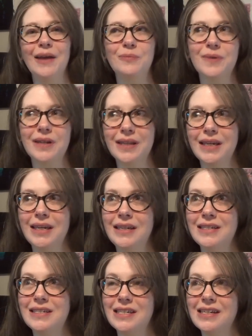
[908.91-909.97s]

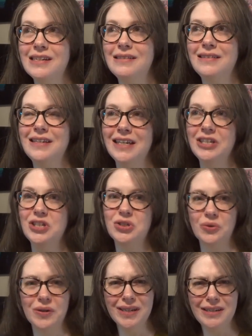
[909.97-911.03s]
really did
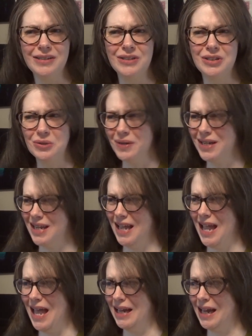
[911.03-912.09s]
enjoy doing
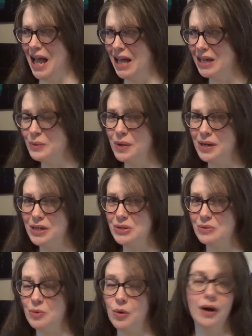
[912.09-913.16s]
it and kind of want to
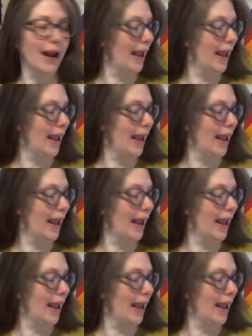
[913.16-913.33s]
do more.